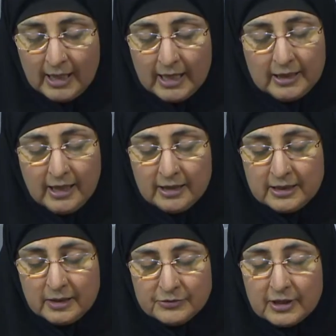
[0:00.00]
Allah
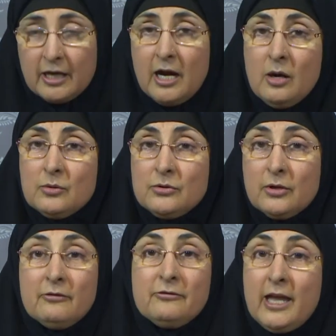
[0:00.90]
keeps account
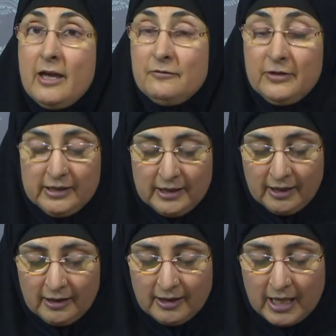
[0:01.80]
of
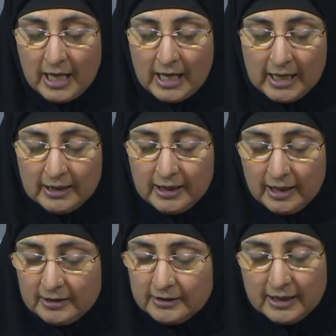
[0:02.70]
everything.
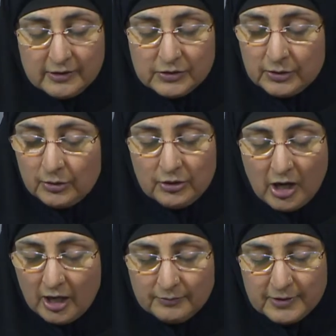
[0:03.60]
Allah, there is no
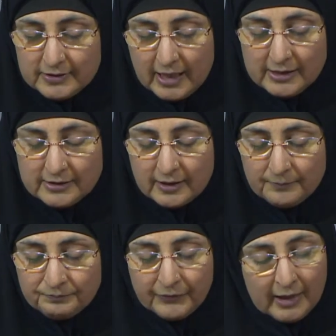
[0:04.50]
God besides
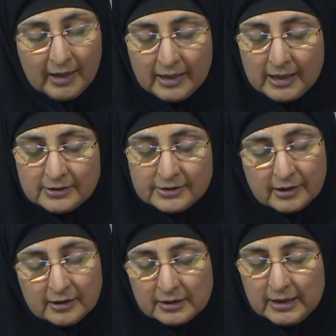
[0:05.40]
him. He'll
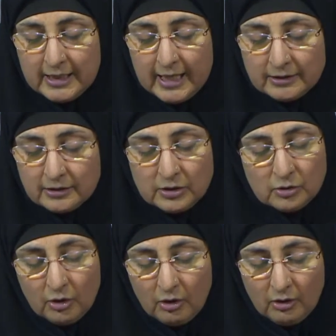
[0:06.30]
certainly gather
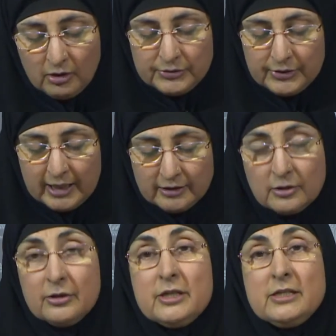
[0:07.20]
you all
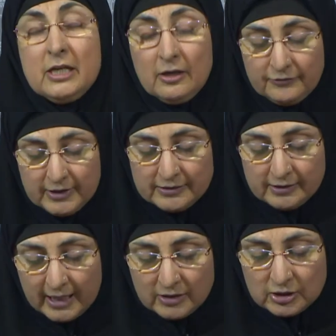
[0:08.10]
together on the day of
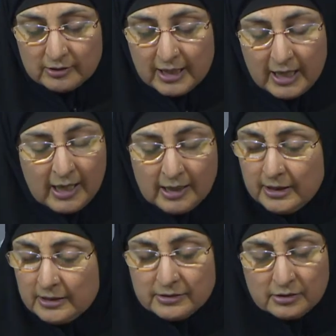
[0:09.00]
resurrection.
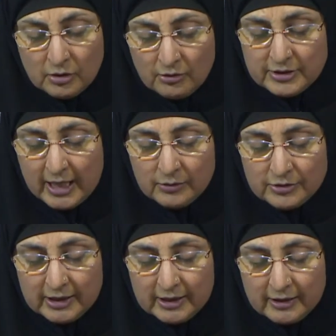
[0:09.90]
There is no
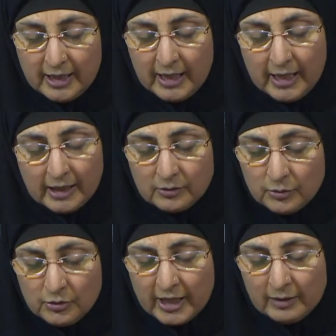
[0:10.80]
doubt in it. And
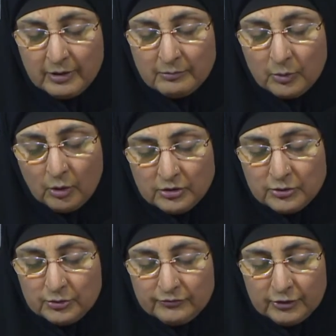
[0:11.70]
who can be more
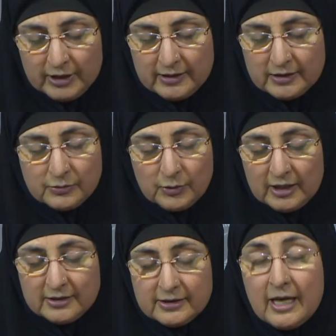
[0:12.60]
truthful in his
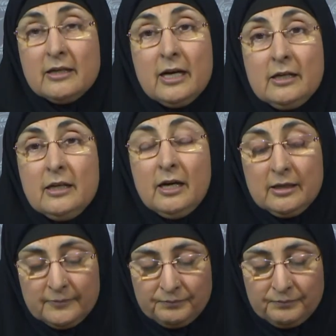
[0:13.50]
words than Allah?